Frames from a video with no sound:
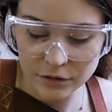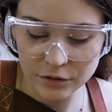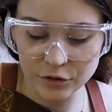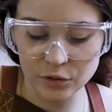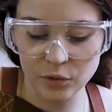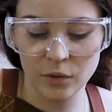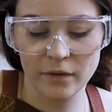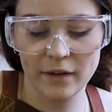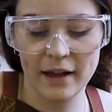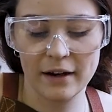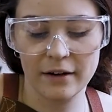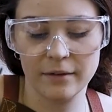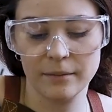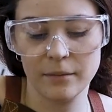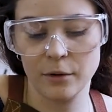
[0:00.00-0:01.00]
draw
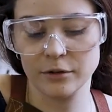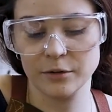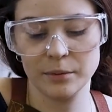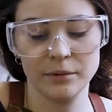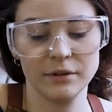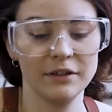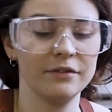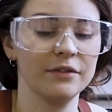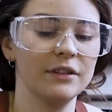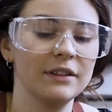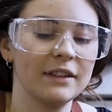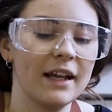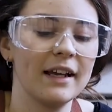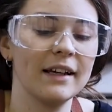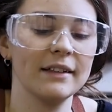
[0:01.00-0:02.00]
there on multiple different
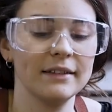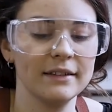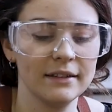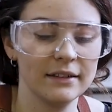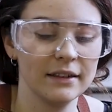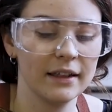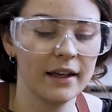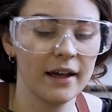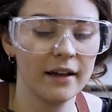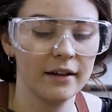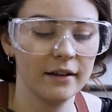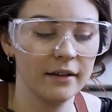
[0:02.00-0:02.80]
days to get